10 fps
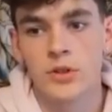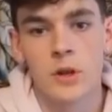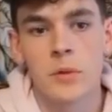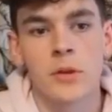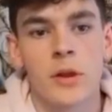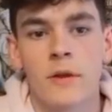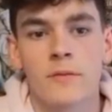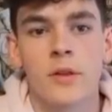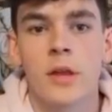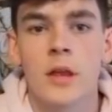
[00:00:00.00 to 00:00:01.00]
legitimately
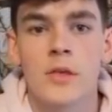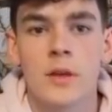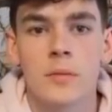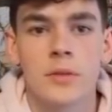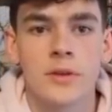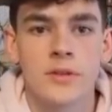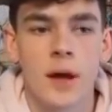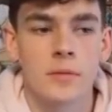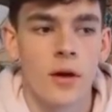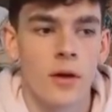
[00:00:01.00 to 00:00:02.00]
not feeling anything,
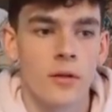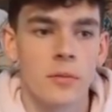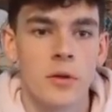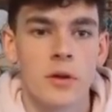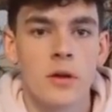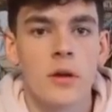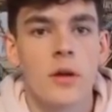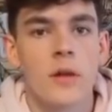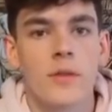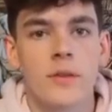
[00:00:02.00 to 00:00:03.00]
please stop talking to me,
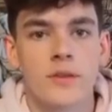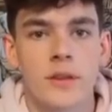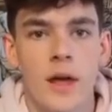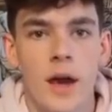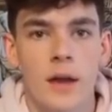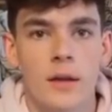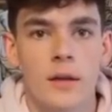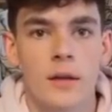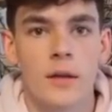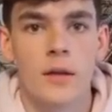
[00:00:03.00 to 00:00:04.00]
this and
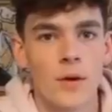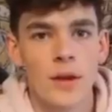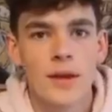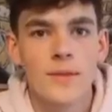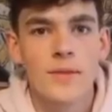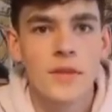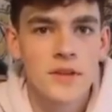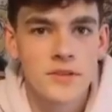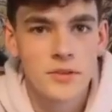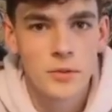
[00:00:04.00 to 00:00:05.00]
that. So in
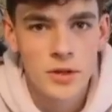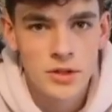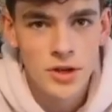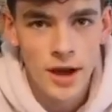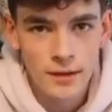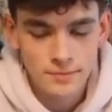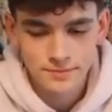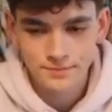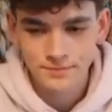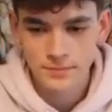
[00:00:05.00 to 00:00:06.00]
this
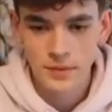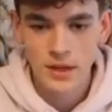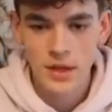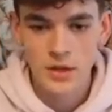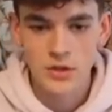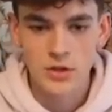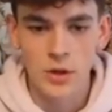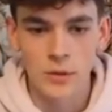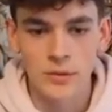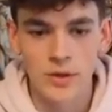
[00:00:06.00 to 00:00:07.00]
screenshot, it
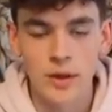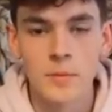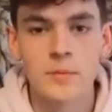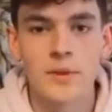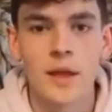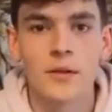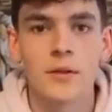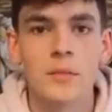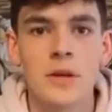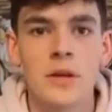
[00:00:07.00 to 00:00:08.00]
shows him
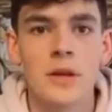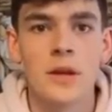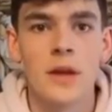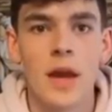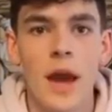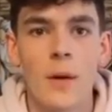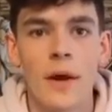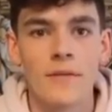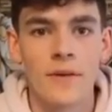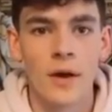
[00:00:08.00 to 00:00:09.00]
telling me
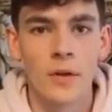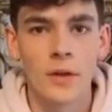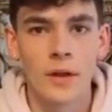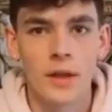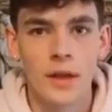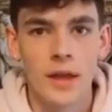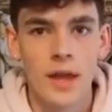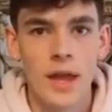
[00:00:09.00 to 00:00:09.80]
how I felt,